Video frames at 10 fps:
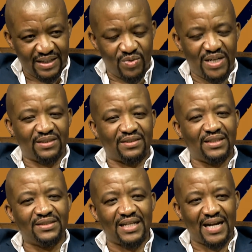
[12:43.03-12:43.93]
And when he
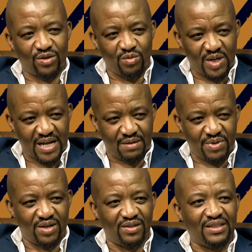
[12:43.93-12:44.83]
sensed an argument
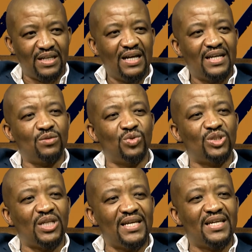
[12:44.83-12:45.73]
coming on, he will
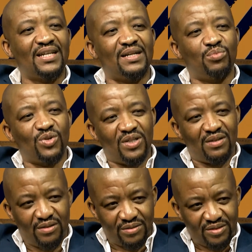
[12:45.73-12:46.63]
take it and put it
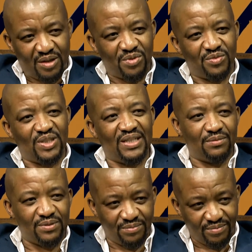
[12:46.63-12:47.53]
on top of the
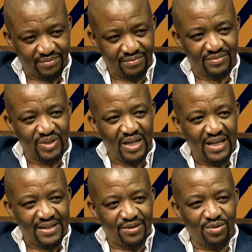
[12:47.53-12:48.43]
table
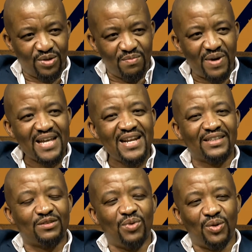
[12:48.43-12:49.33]
to remind
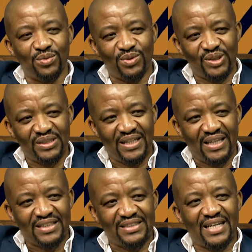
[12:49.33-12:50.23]
us both
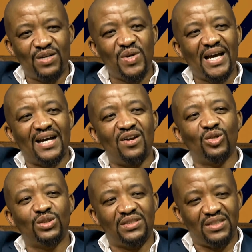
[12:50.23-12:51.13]
that we are
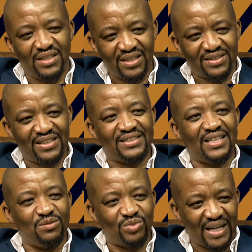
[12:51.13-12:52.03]
not seeing the
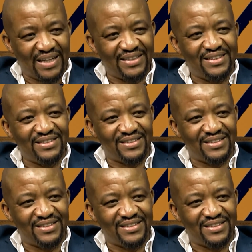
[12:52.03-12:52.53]
same side